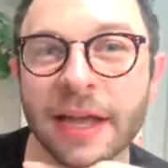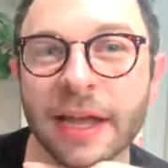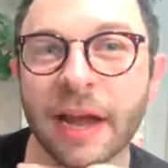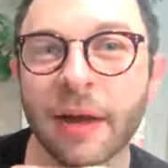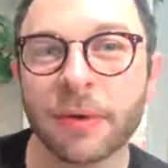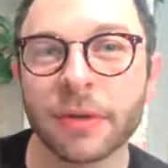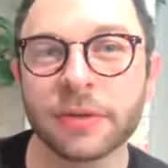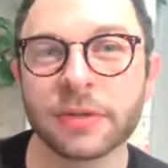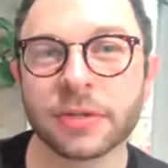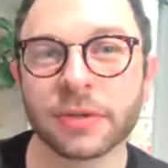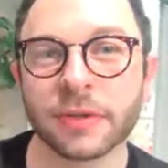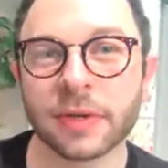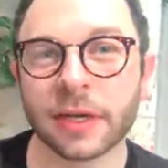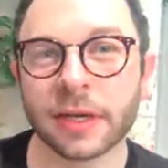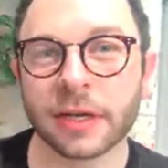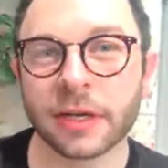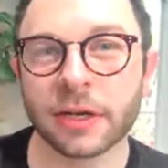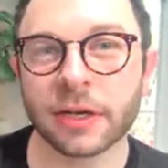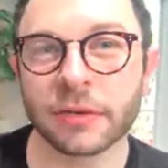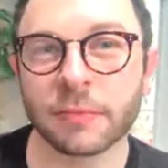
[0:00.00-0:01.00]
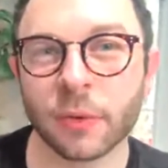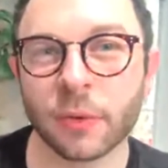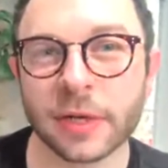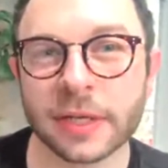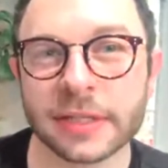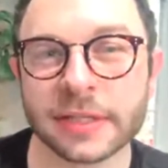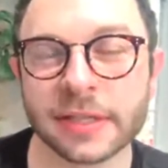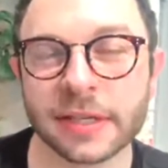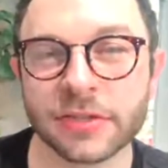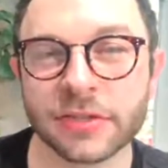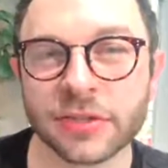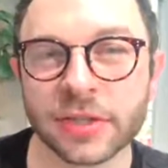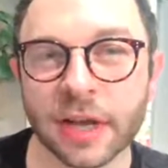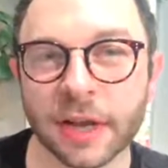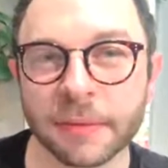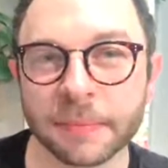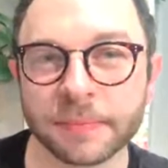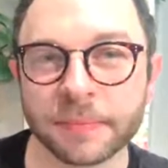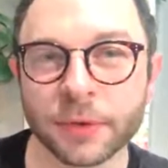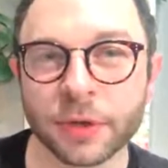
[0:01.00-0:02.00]
How are you doing? Good morning,
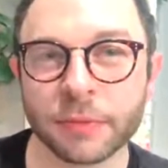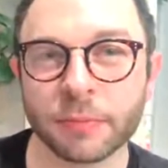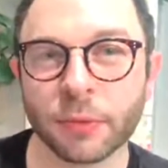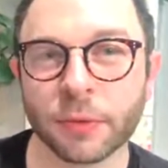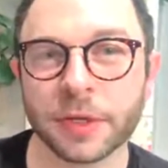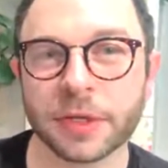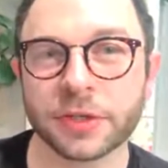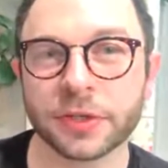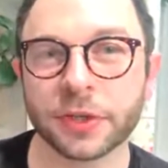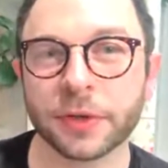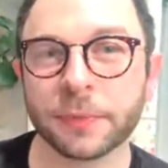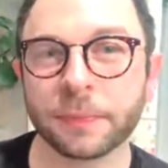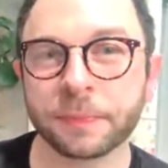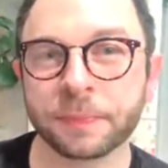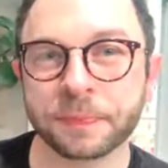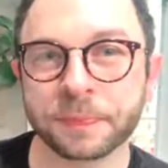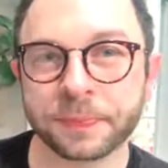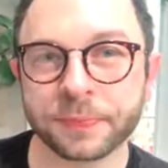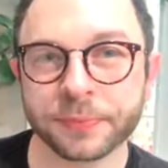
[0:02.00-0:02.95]
sunshine. Good morning to you.